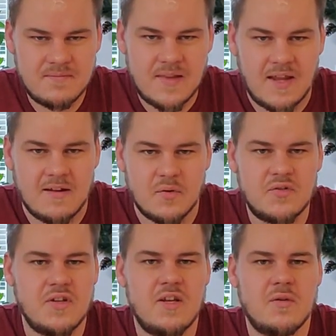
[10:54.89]
And we'll
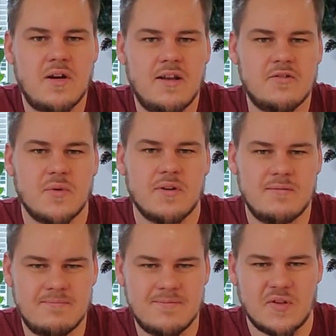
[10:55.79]
see you in the next one.
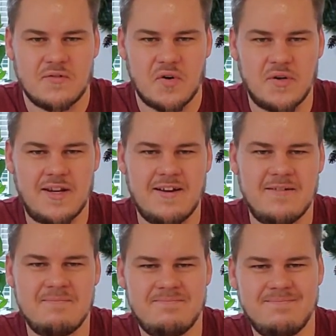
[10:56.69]
Tot de volgende keer.